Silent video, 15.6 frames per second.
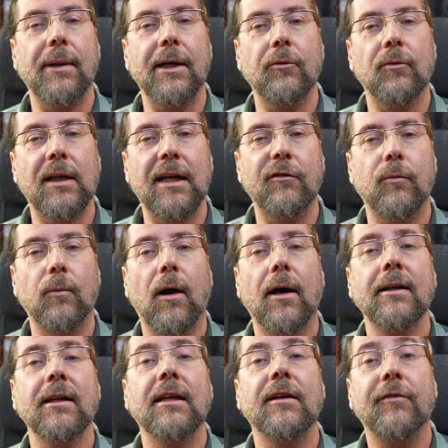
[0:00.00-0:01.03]

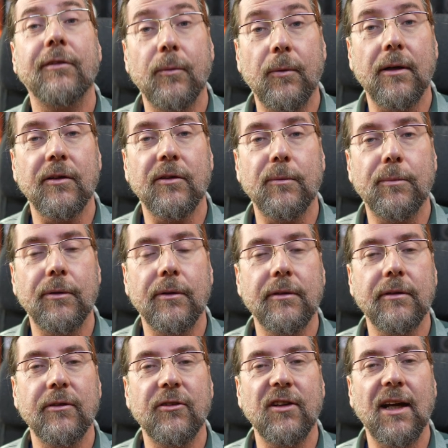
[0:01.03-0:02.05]
BatteryLife1, and if you want to
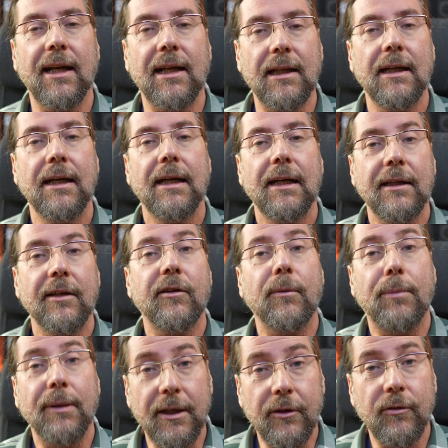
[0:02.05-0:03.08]
support the channel, there's a
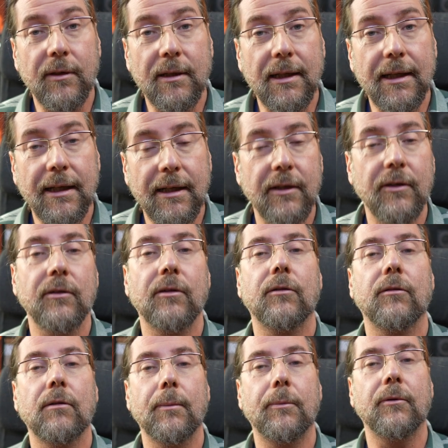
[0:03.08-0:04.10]
Patreon link in the
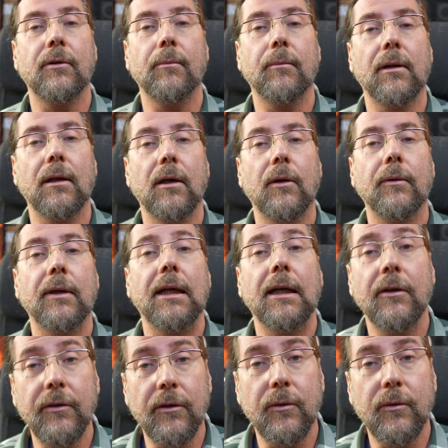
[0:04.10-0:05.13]
description below, and
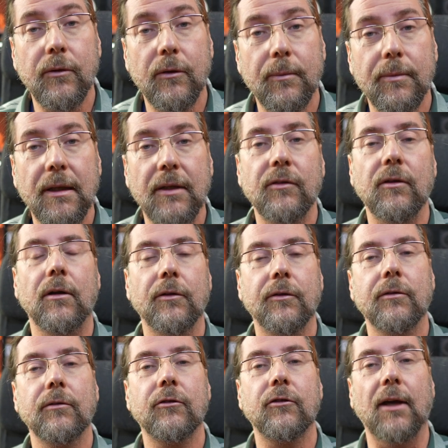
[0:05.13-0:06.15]
here on YouTube there's
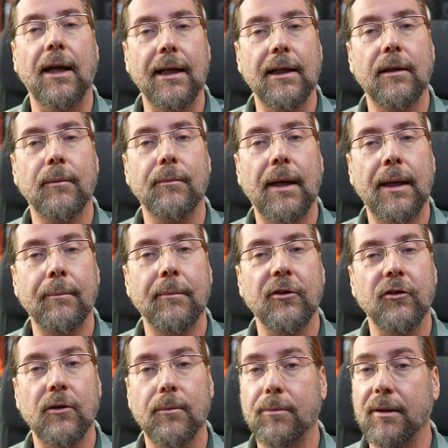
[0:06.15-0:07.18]
also channel
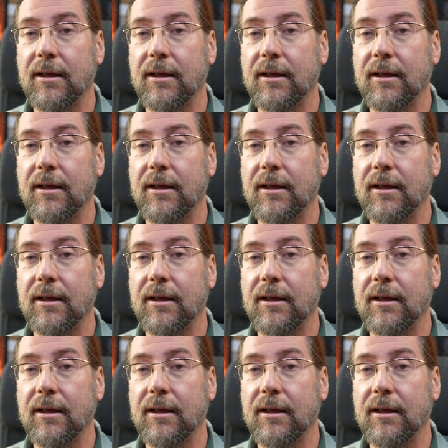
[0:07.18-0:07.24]
membership.